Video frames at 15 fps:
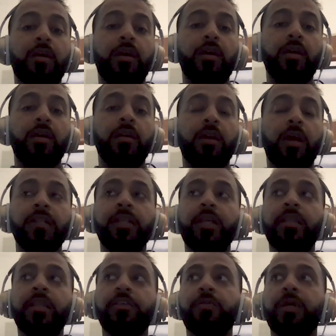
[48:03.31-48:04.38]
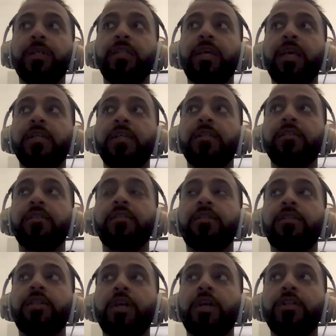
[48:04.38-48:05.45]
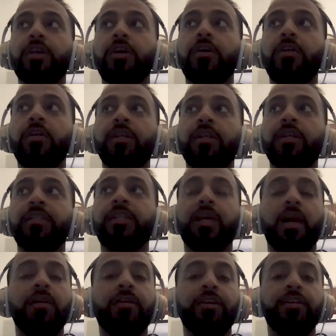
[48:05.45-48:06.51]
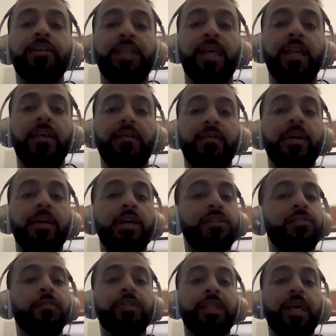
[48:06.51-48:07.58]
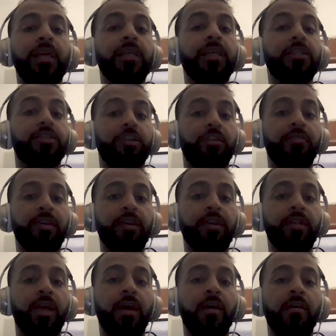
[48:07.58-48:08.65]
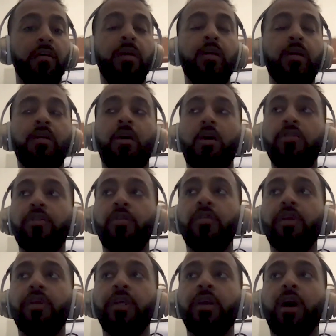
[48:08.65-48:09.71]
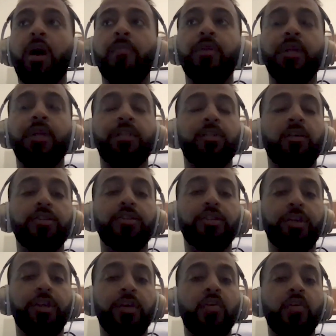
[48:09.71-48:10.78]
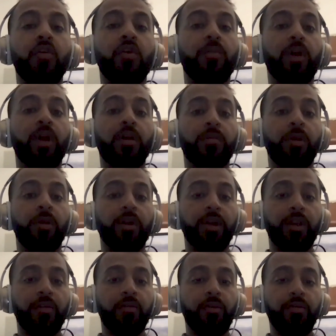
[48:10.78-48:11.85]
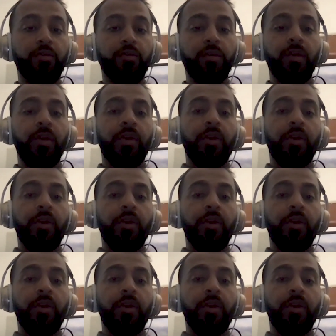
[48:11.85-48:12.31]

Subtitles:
And I say this because he has such a holistic understanding of the customers that he's serving that although he operates largely in a core product marketing role,